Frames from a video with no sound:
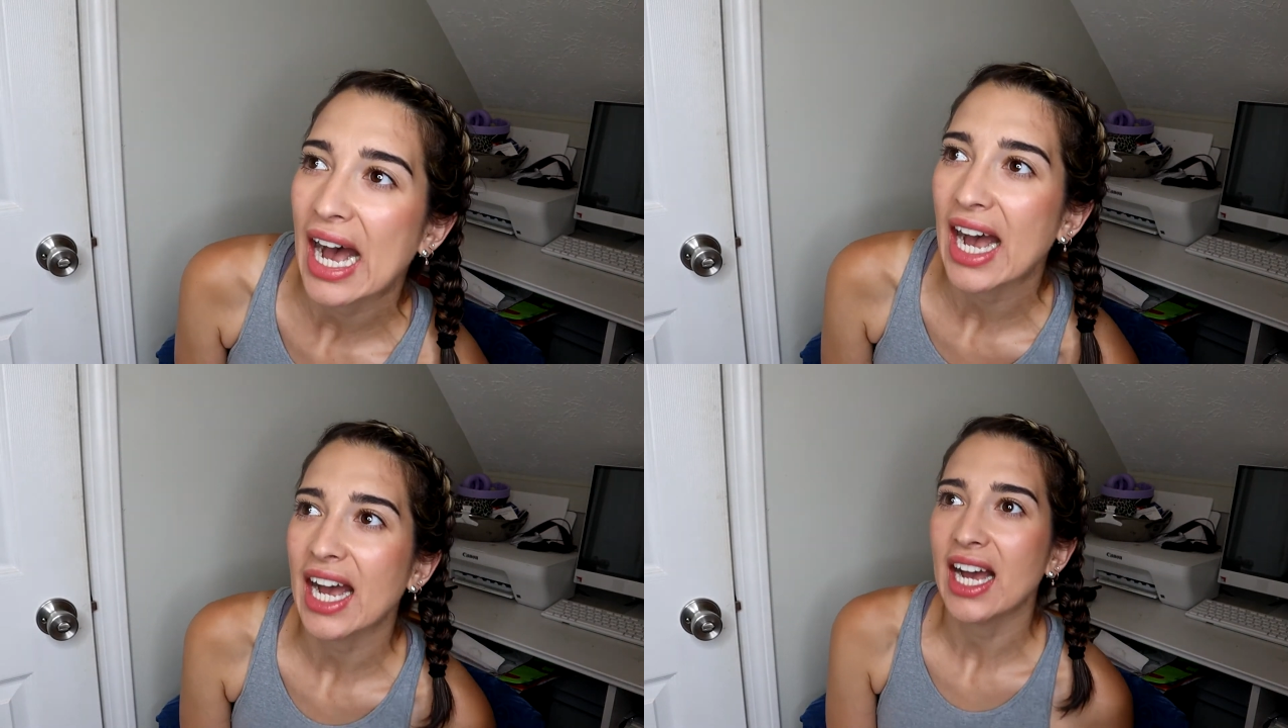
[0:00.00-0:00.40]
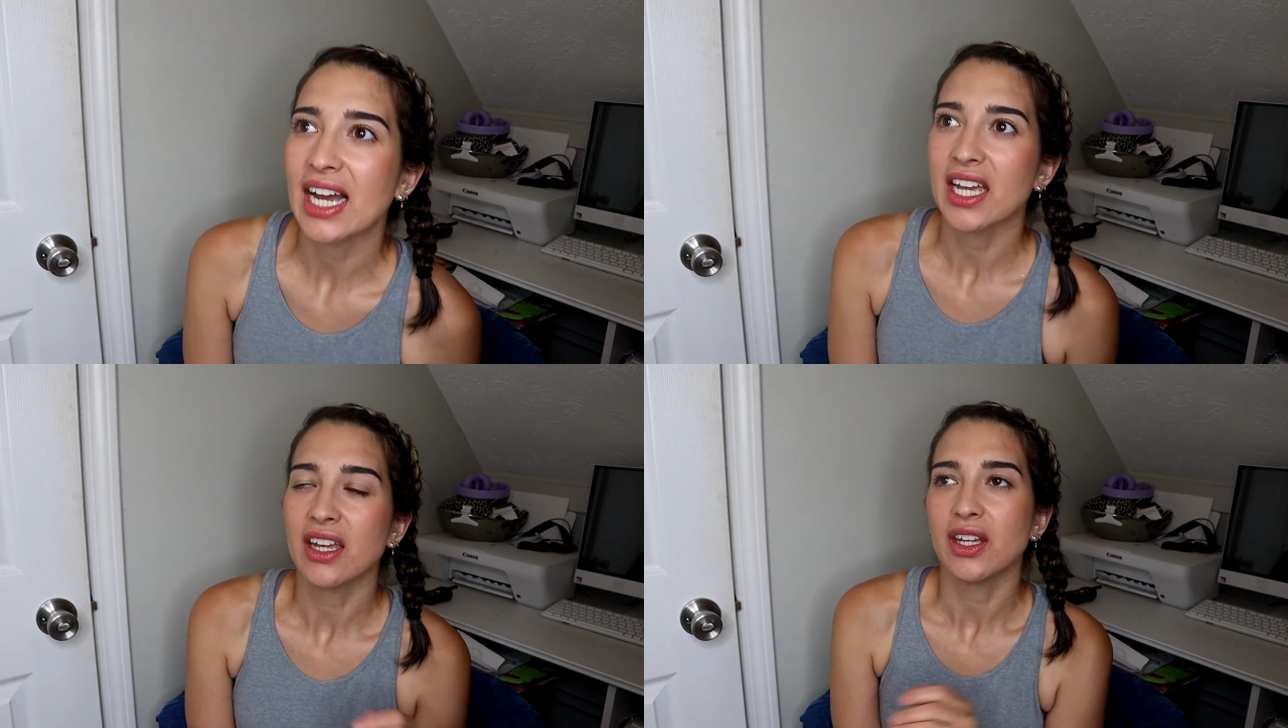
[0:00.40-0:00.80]

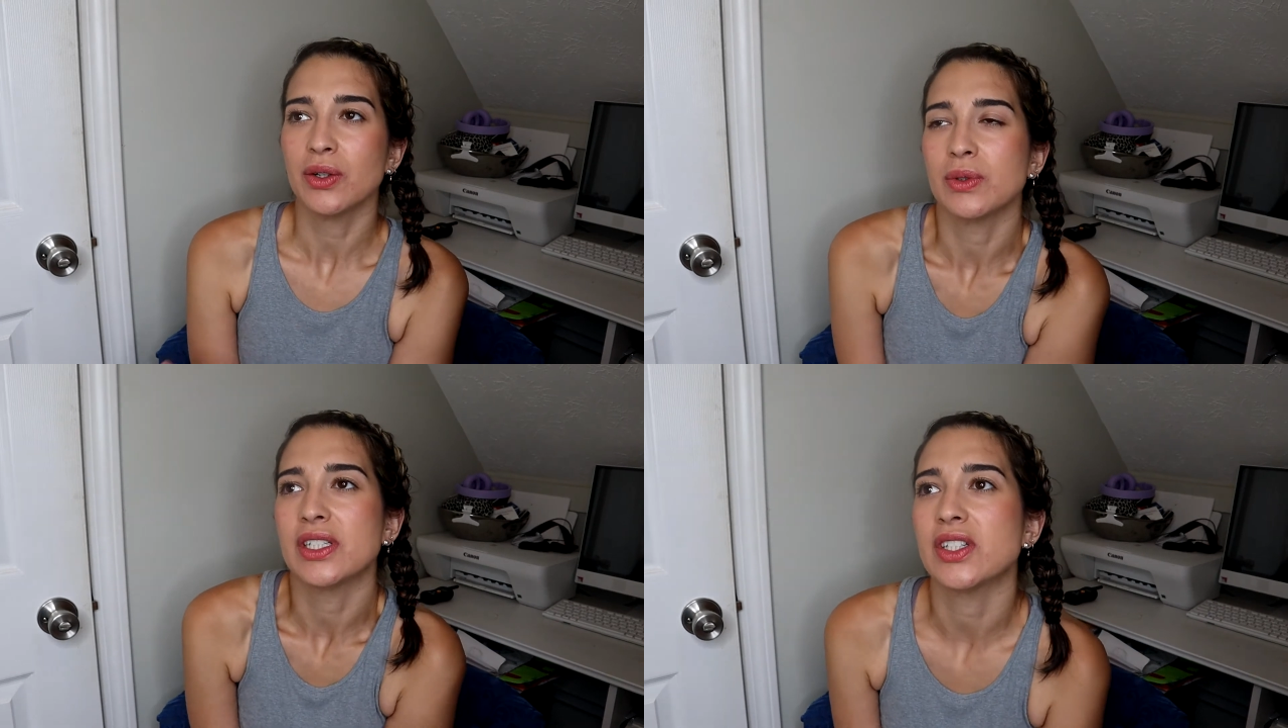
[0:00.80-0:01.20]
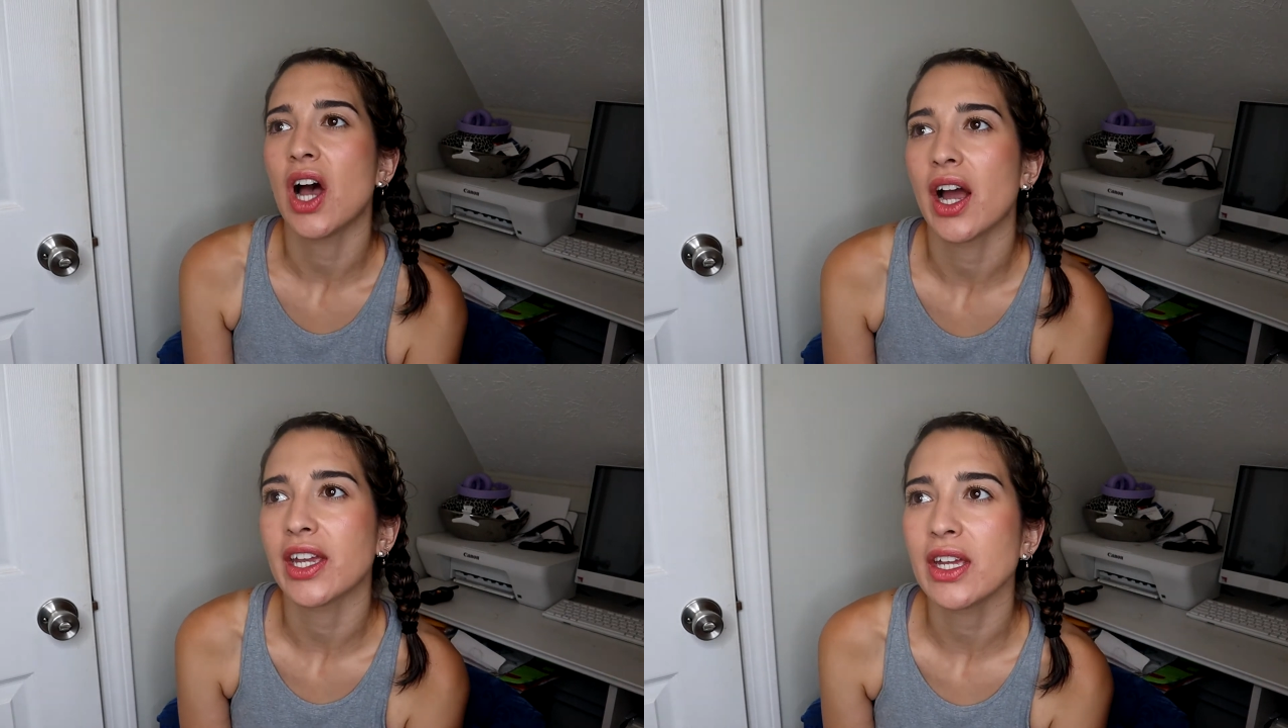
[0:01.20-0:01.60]
I was
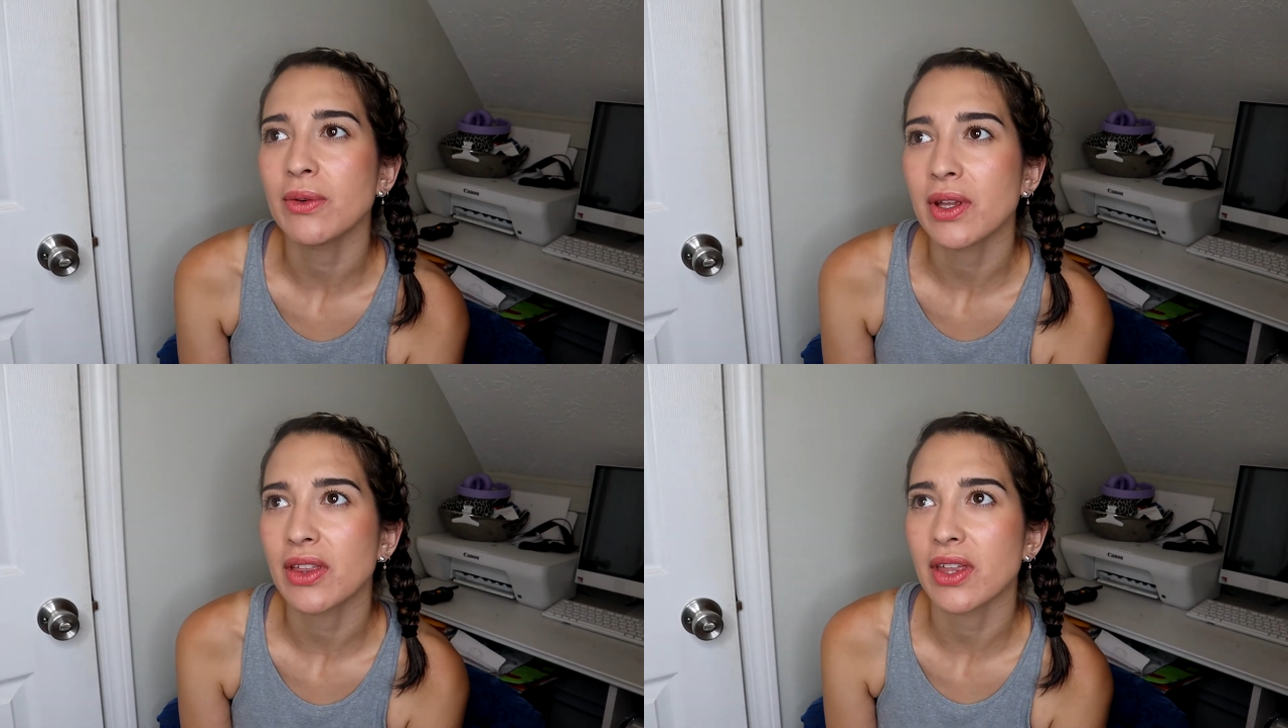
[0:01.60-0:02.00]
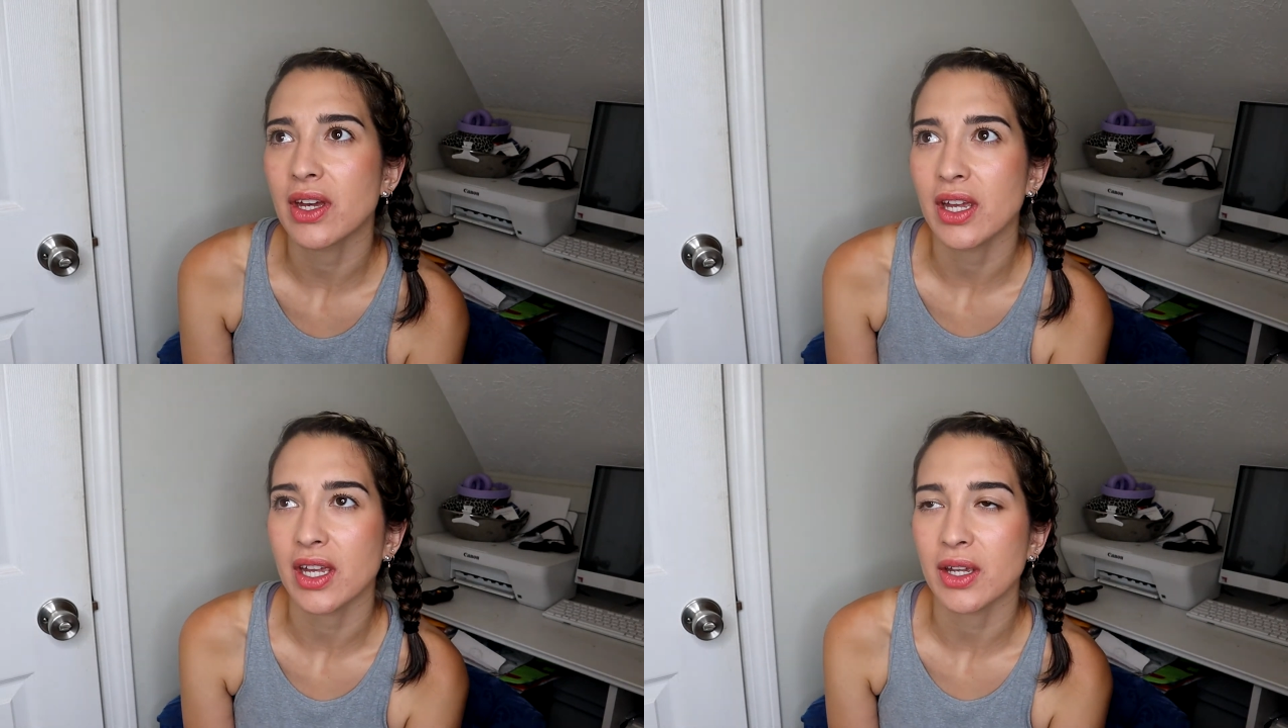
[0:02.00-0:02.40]
talking with
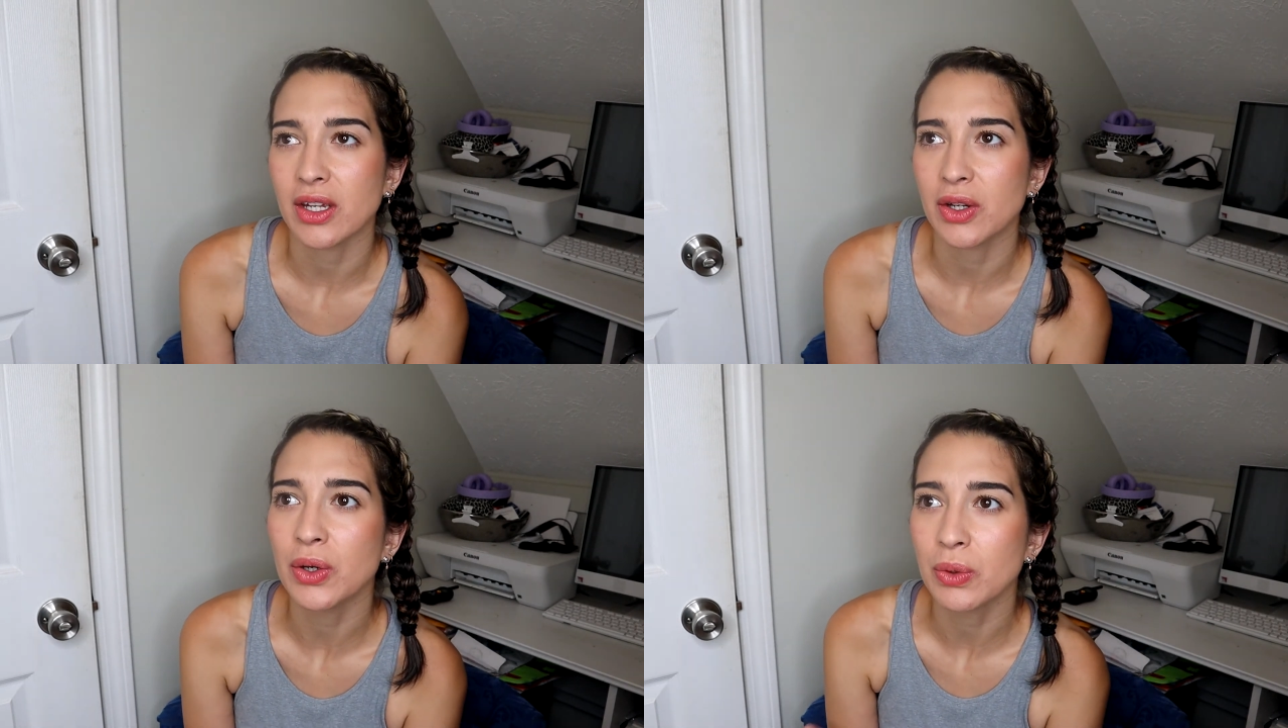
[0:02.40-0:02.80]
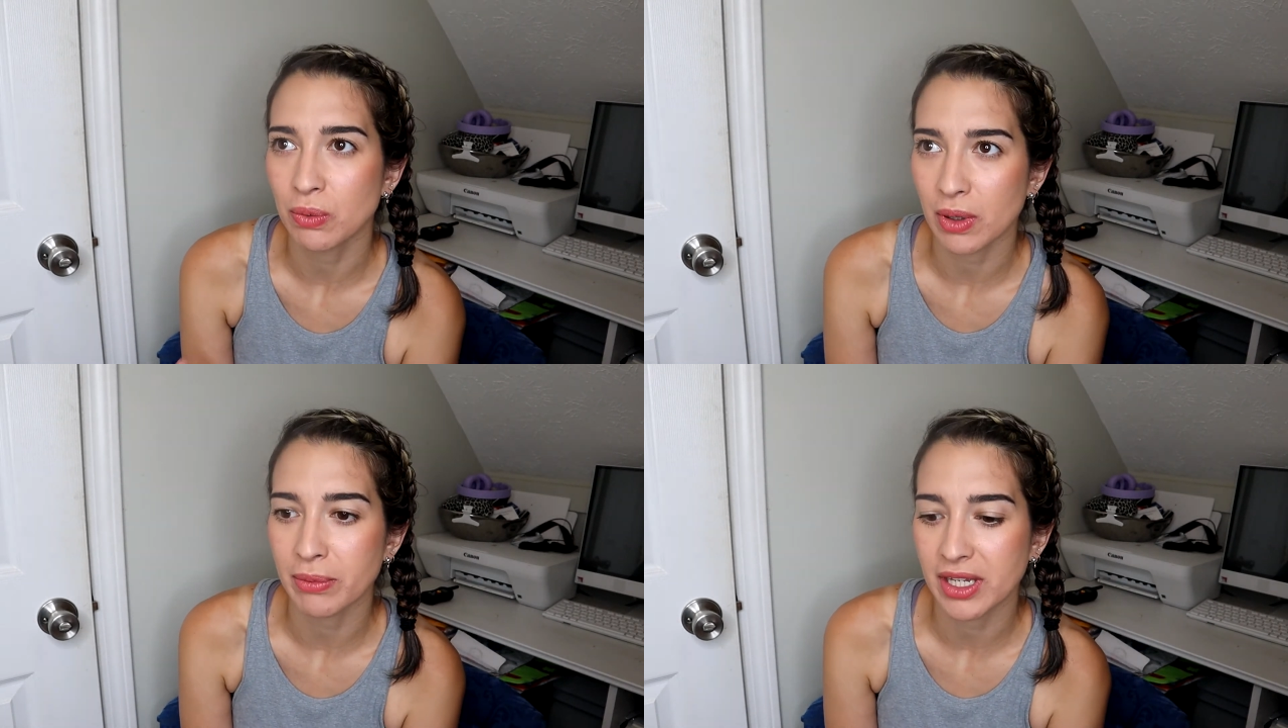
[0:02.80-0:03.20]
a
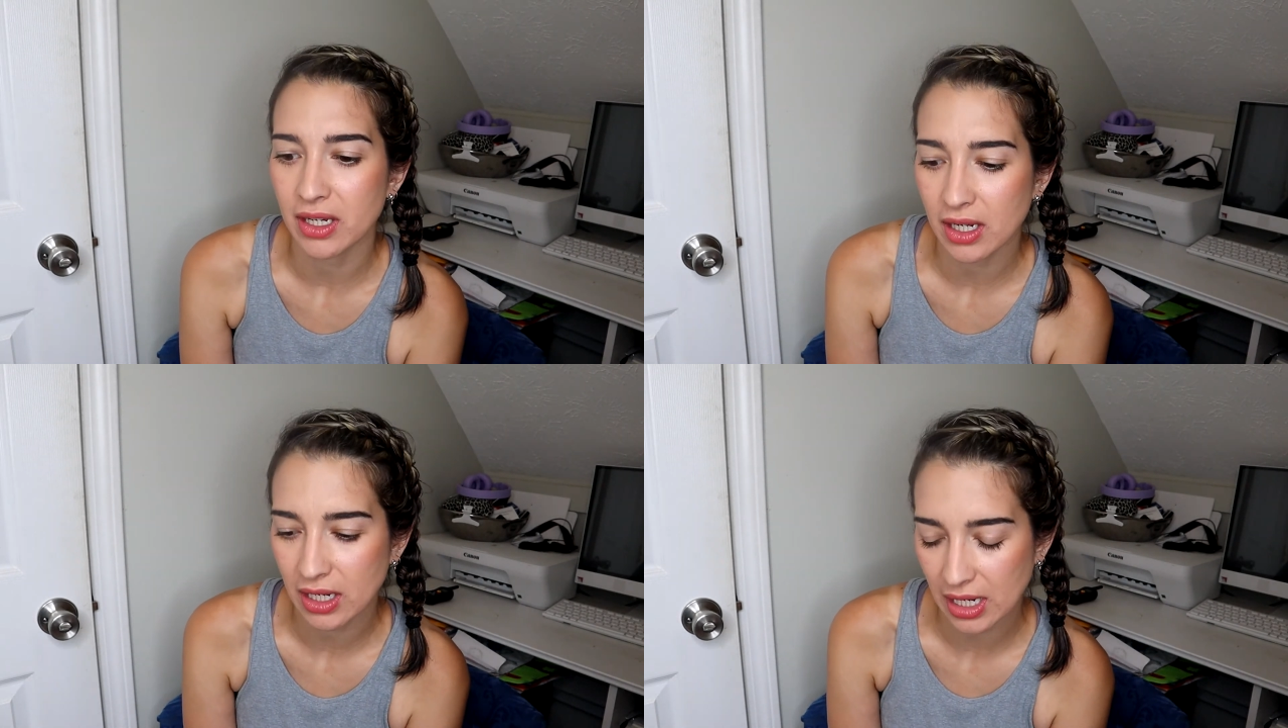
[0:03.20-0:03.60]
woman,